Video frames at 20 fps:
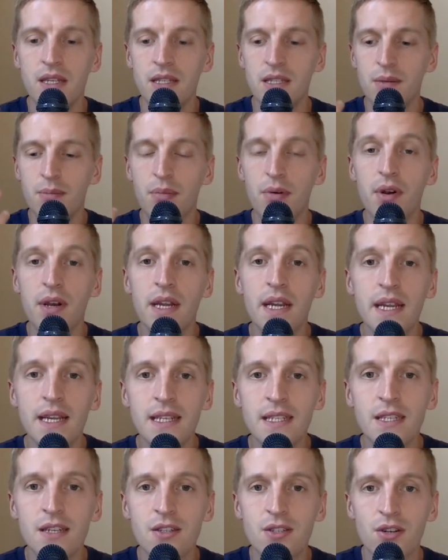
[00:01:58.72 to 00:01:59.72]

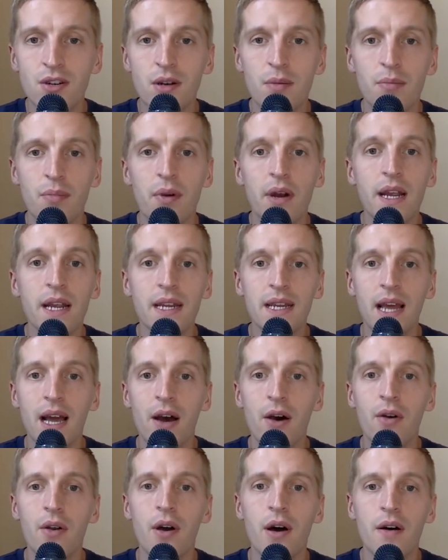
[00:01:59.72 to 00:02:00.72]
debris, certain
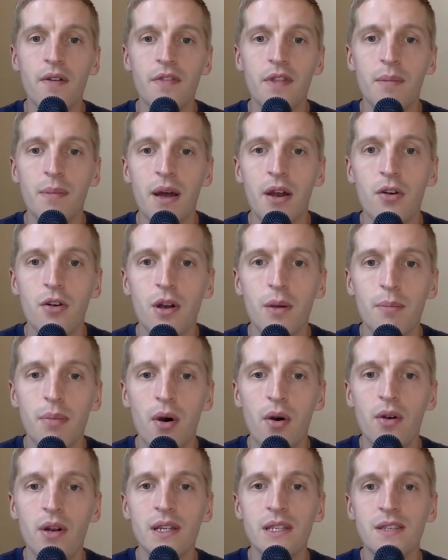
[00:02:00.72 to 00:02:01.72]
breakdown of the metal
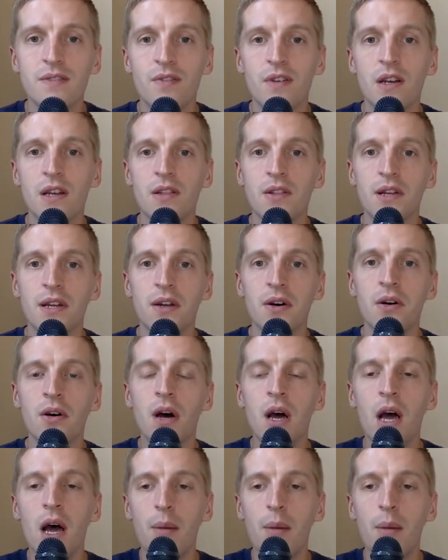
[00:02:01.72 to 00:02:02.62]
components, very little,